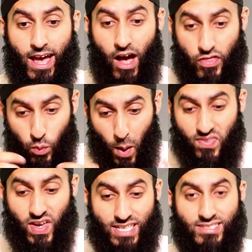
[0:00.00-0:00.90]
and the way
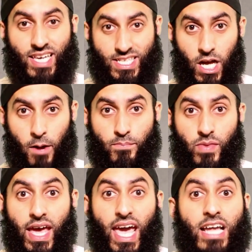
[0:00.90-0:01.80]
that it's set
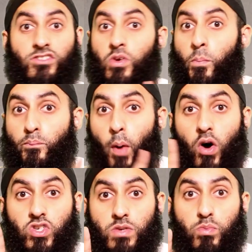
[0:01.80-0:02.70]
up, it's
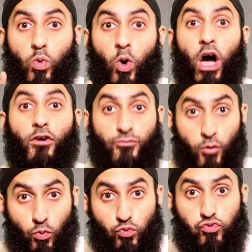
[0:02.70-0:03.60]
impossible
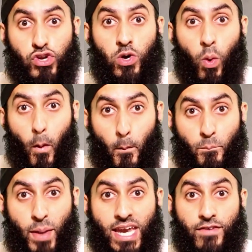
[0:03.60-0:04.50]
for real
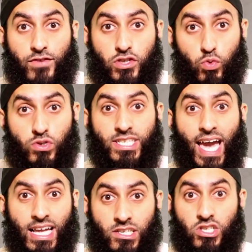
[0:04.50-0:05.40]
beneficial
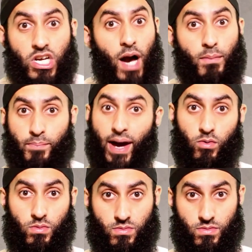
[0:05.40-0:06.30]
change to come
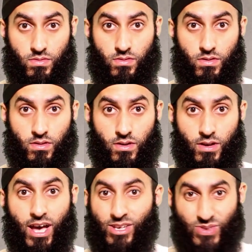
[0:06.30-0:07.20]
about.
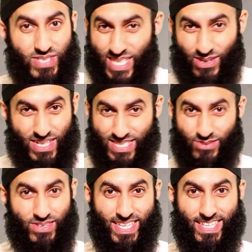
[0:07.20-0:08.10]
So you see, they're not
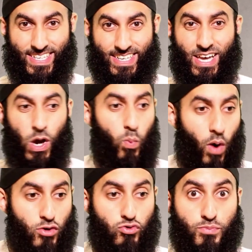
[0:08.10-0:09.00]
disagreeing.
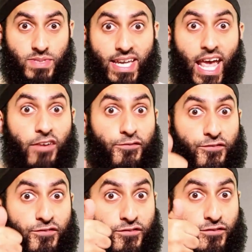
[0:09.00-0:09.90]
One group said,
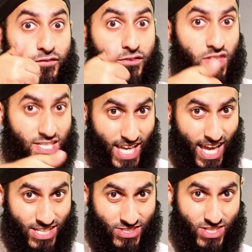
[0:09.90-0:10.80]
if the
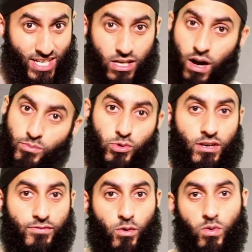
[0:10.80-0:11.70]
change can come, you
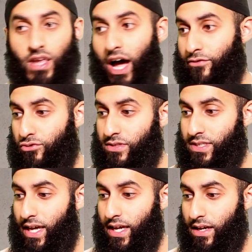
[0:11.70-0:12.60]
can vote. The other is
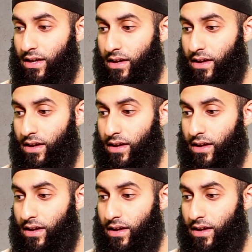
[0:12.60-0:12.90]
saying,